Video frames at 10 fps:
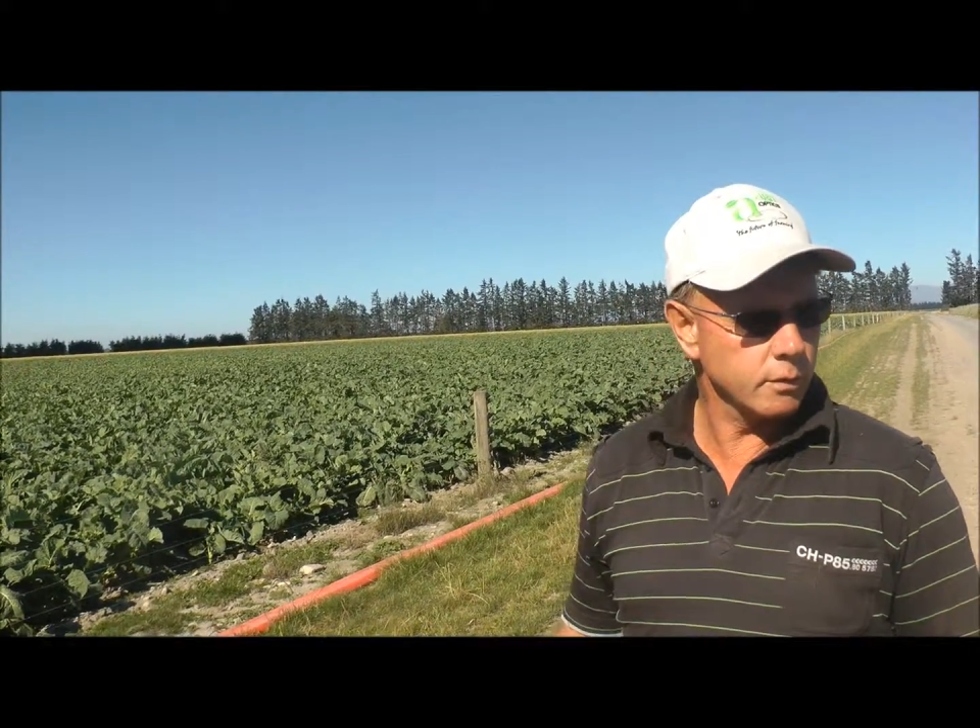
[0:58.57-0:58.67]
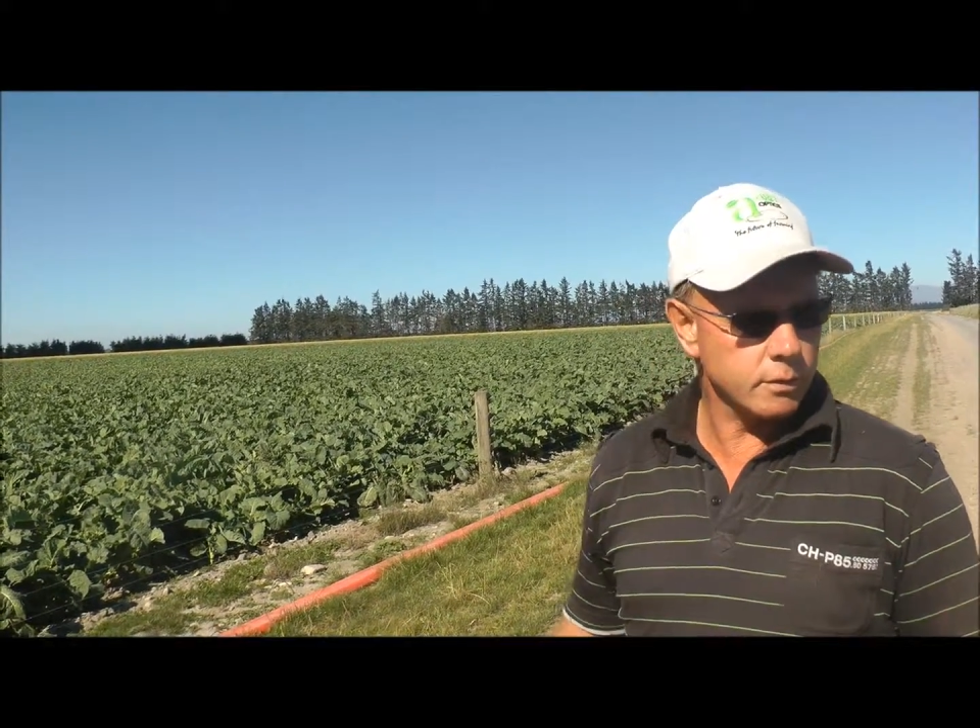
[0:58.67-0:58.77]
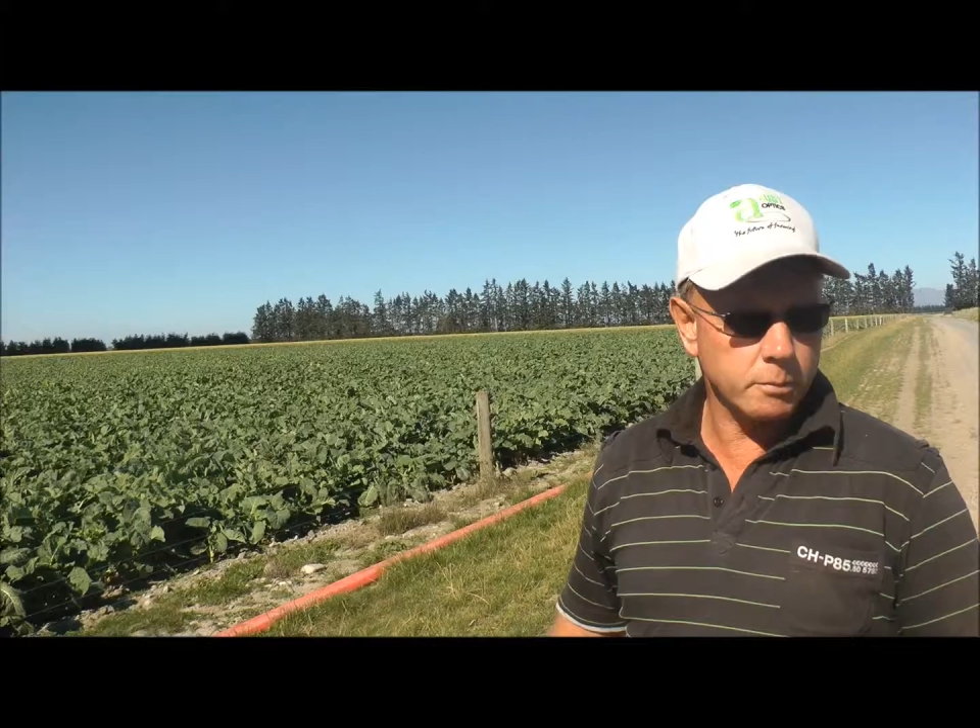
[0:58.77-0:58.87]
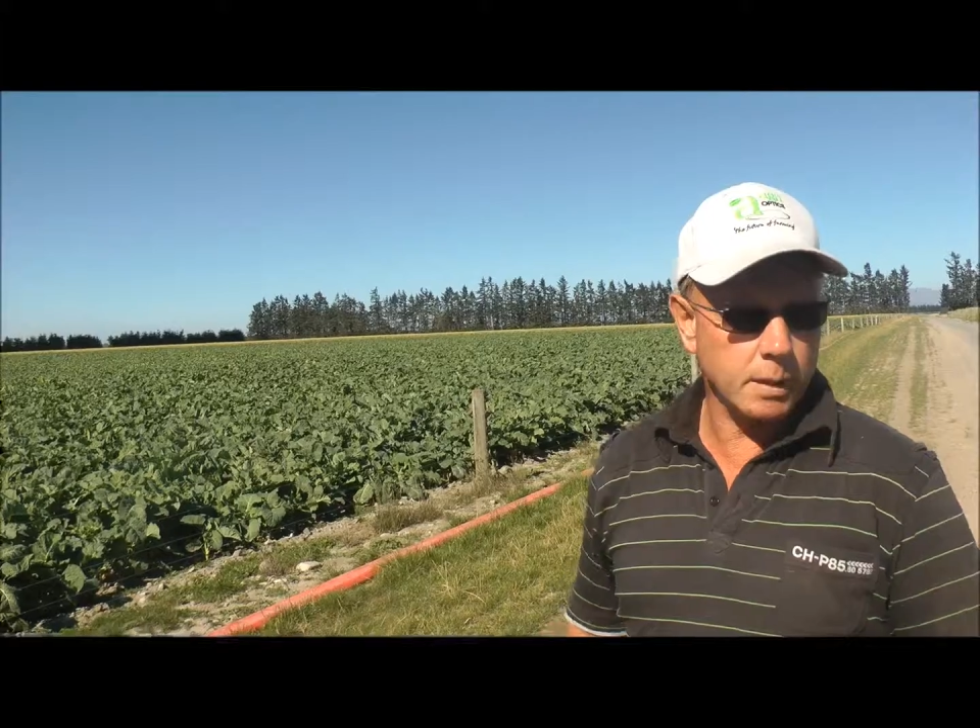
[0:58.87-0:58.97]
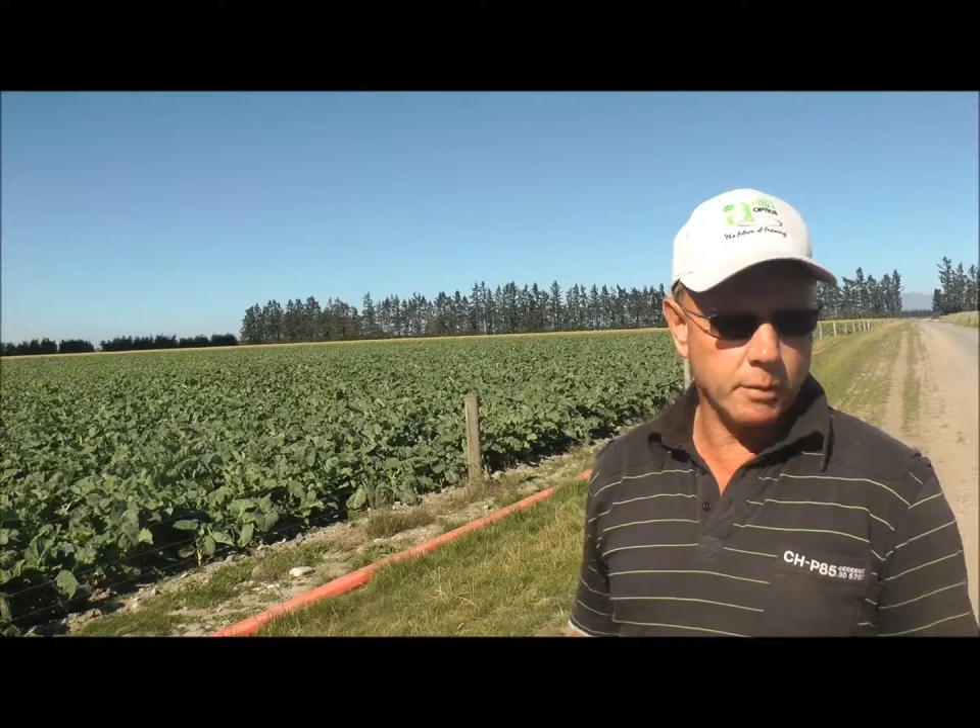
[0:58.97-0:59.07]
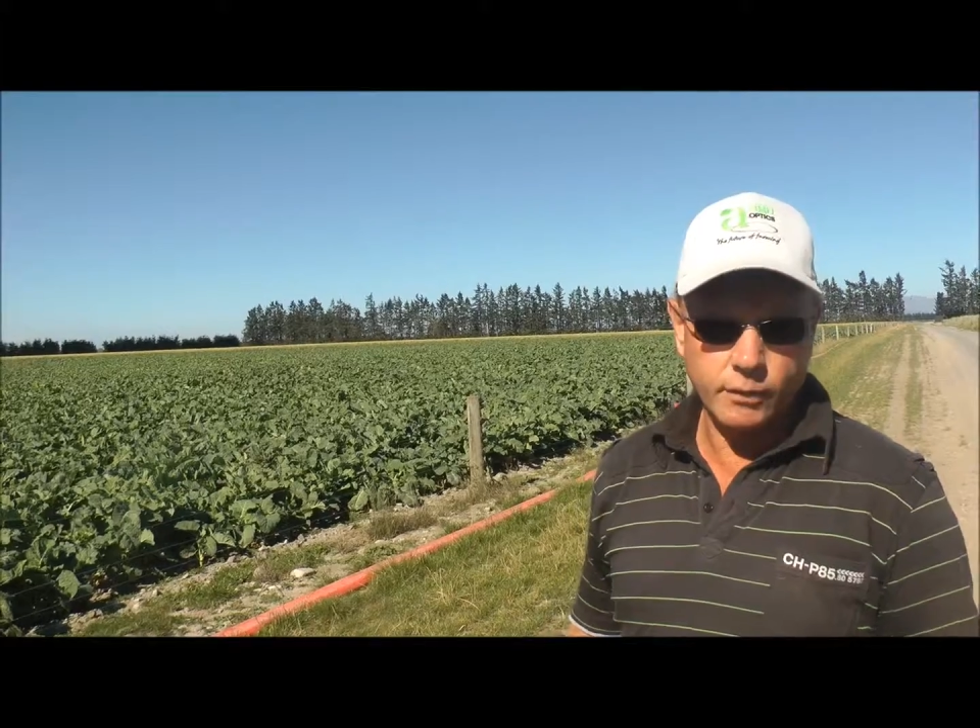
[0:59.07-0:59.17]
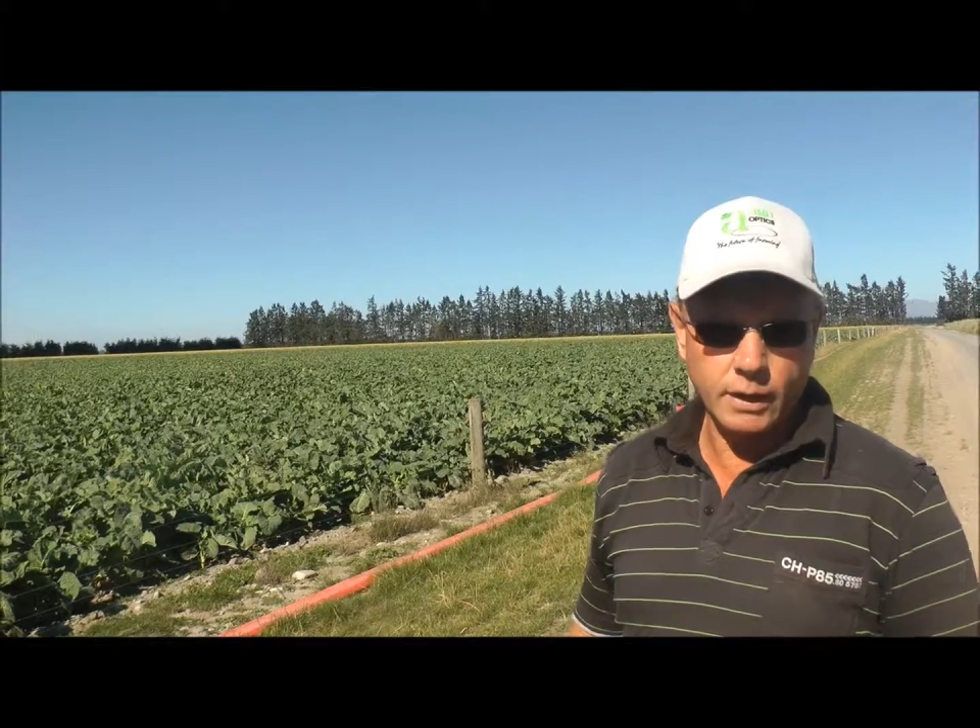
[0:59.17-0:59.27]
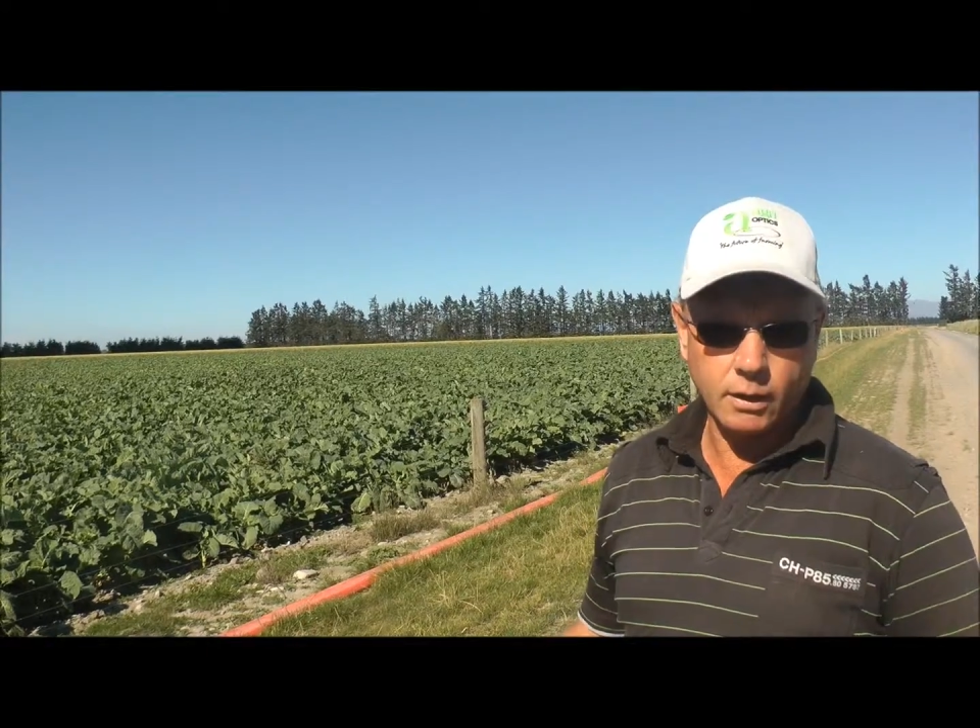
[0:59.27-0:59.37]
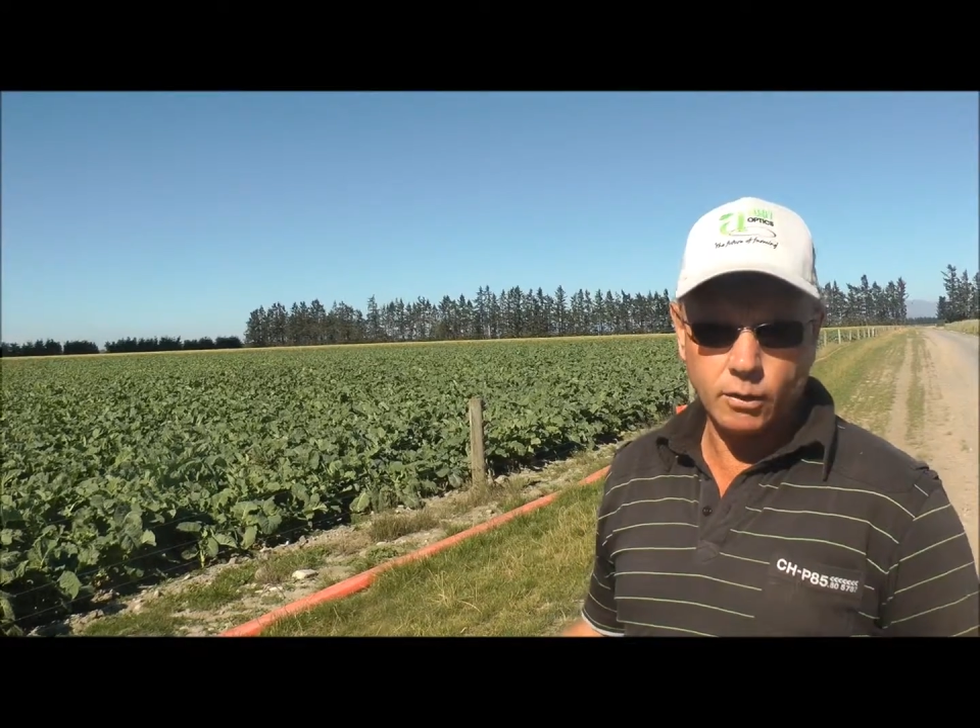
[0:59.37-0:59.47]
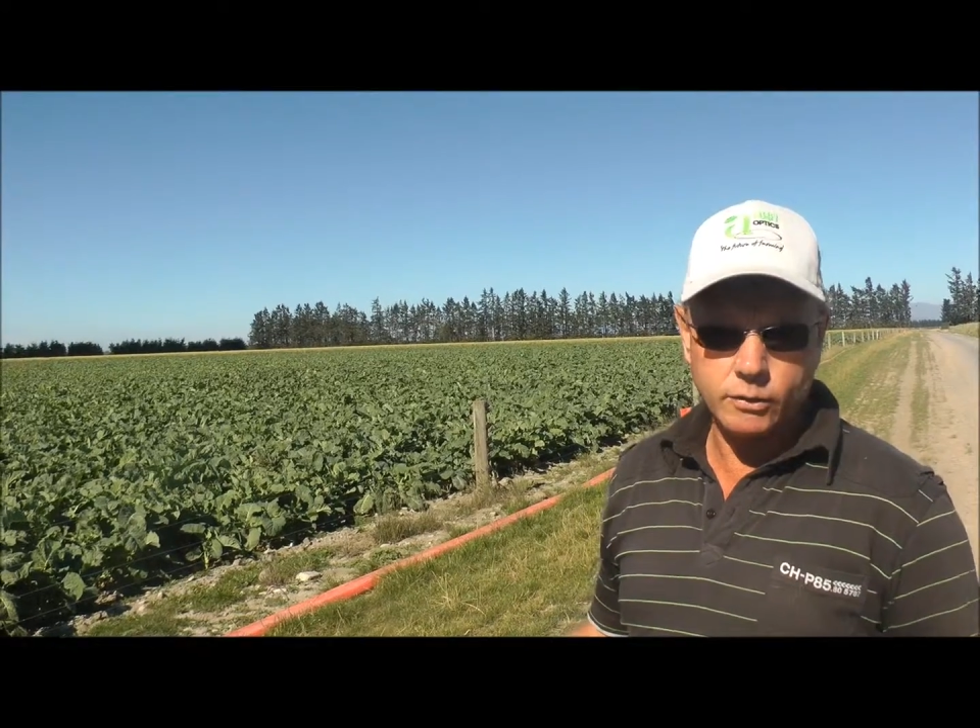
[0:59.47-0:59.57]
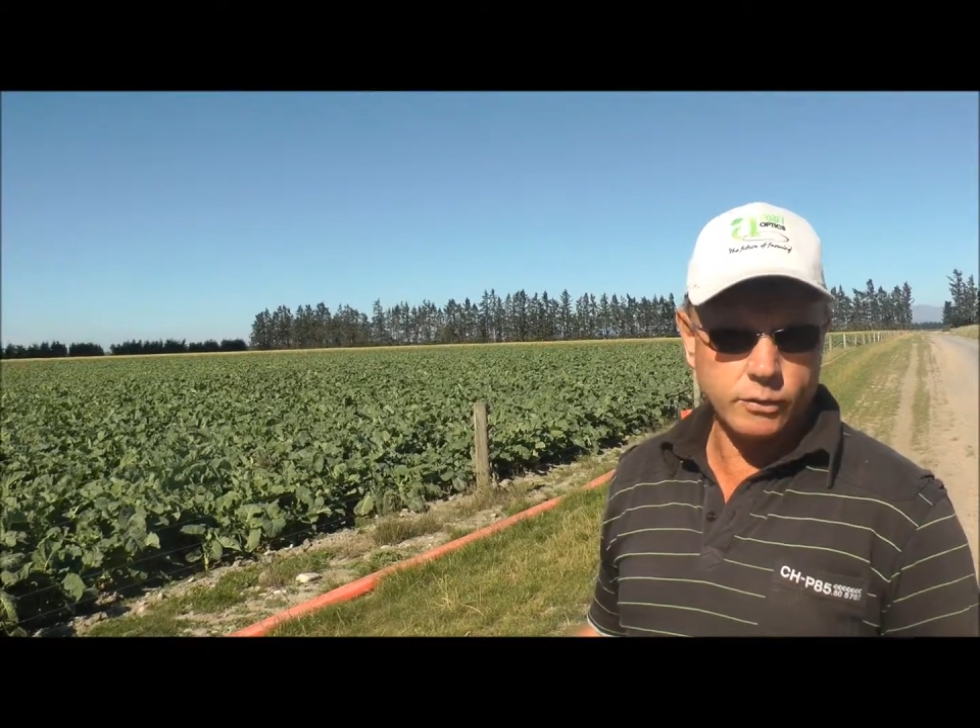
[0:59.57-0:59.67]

so maybe VRI